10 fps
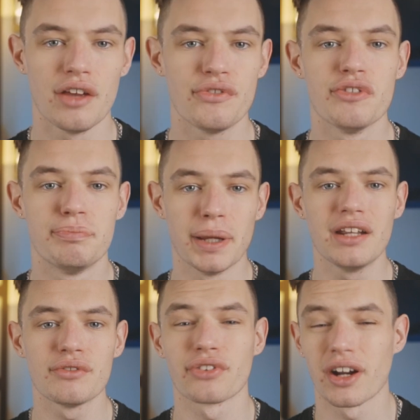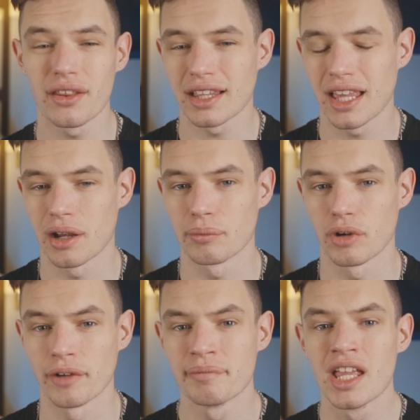If you've been in front of the
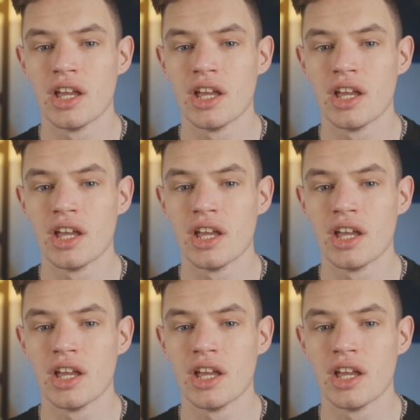camera,